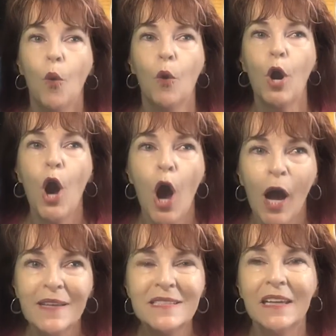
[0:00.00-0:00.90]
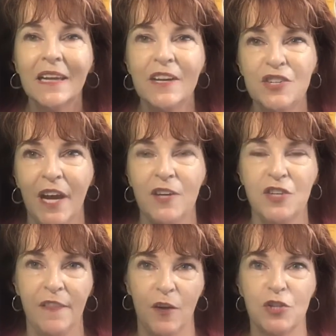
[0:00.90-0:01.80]
were constantly
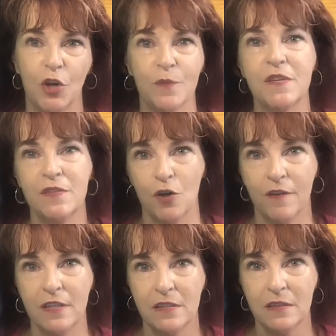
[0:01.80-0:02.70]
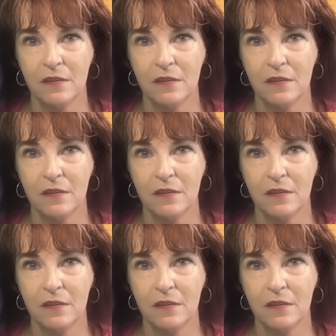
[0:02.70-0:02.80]
changing their terms of service.